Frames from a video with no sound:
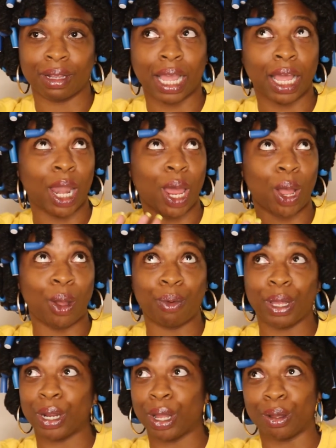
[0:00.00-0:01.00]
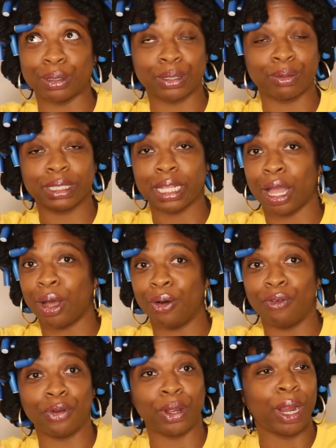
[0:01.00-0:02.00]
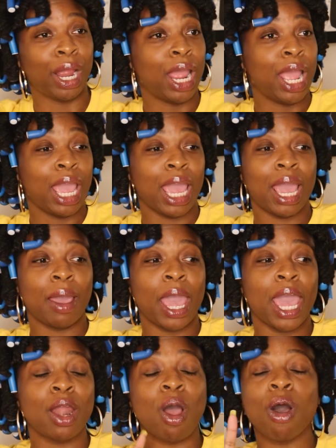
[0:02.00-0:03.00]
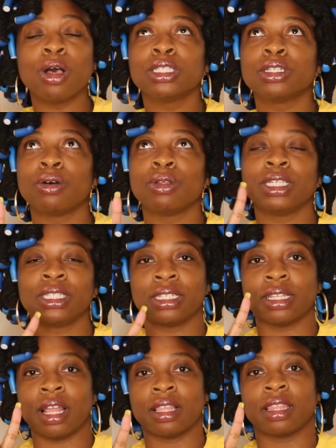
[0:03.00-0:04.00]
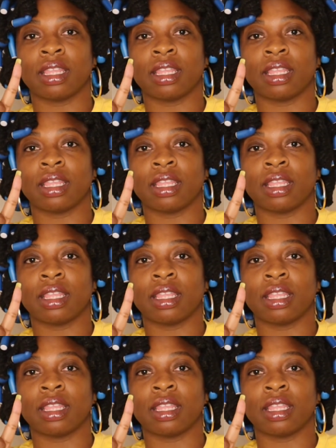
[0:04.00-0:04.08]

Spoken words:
Like, a long way to go. So it's not over. And also, this is another